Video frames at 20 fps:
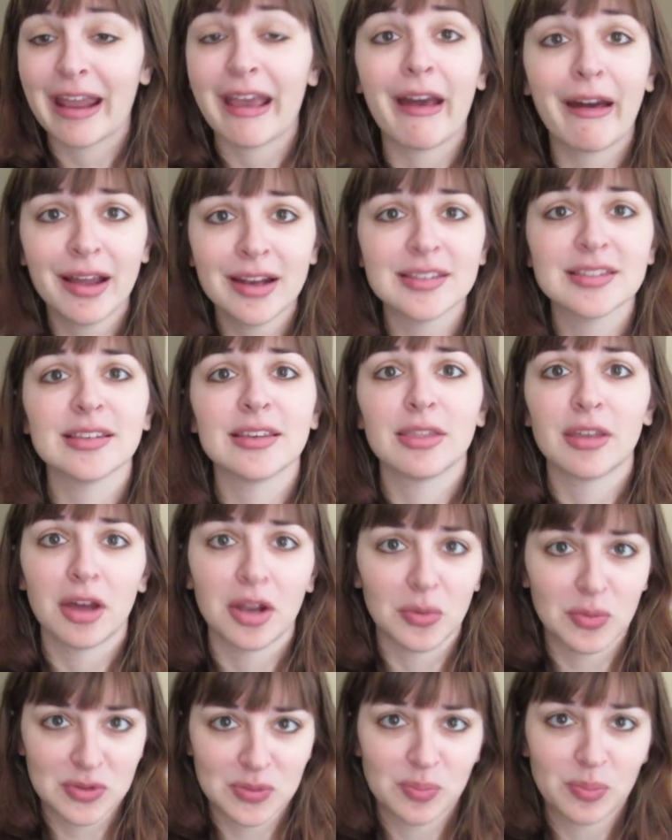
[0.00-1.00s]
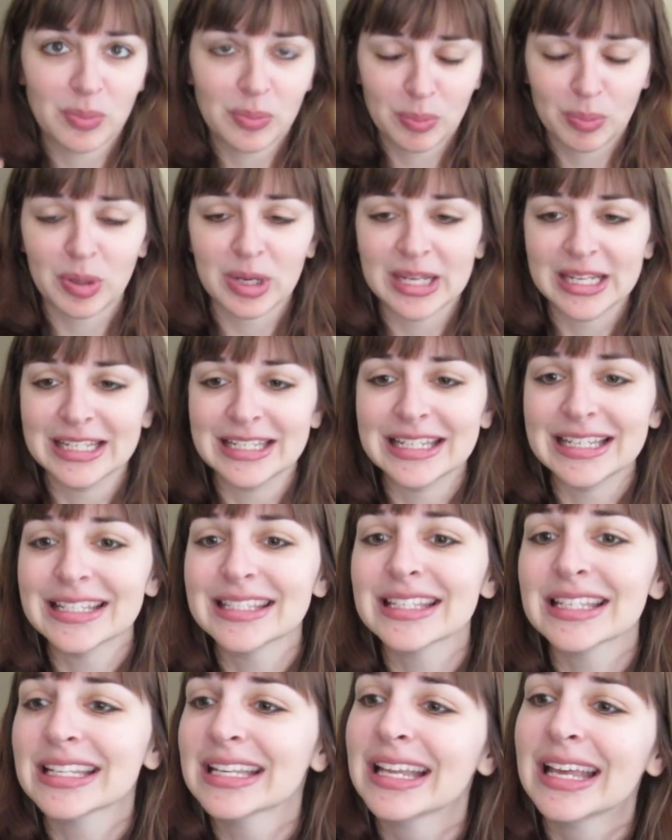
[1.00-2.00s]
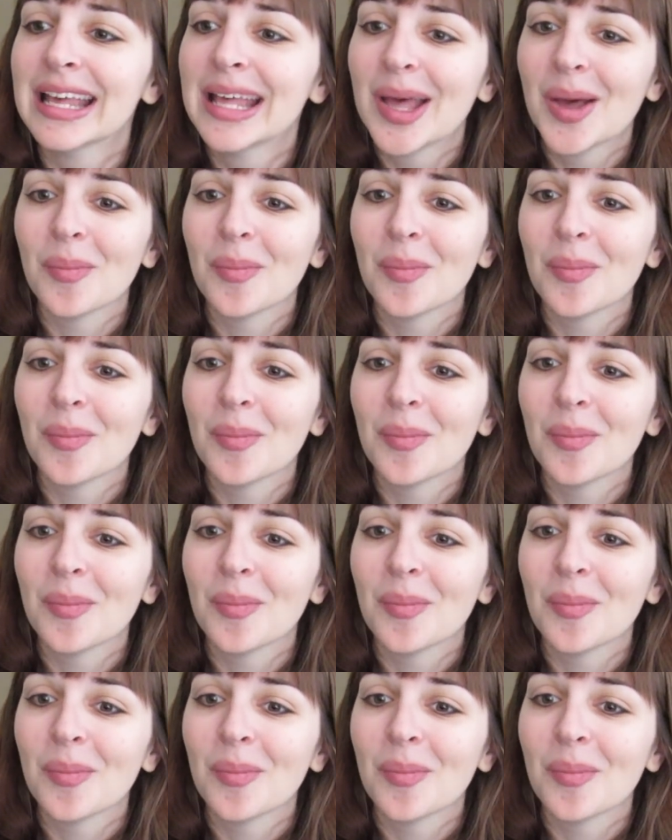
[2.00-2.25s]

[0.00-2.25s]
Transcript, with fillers: I honestly thought it was pretty decent,